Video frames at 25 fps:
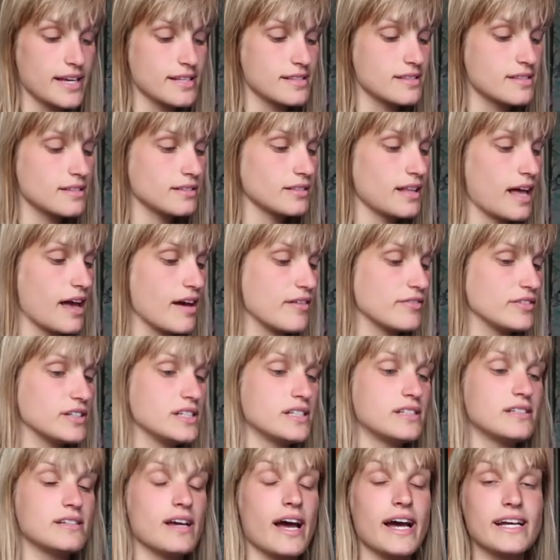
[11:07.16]
I still have
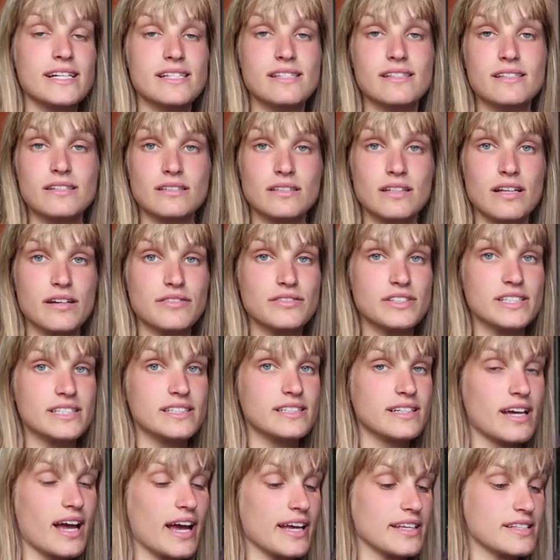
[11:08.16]
it. I still love
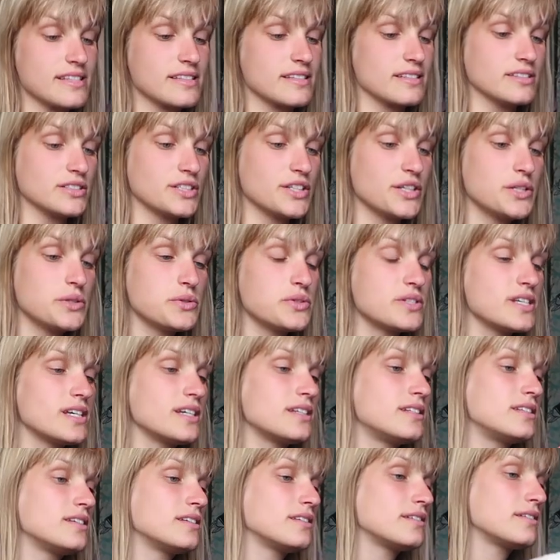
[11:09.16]
it. I still use
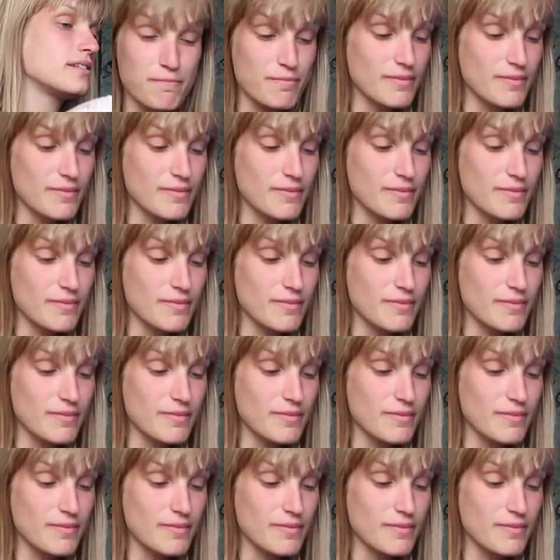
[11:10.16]
it.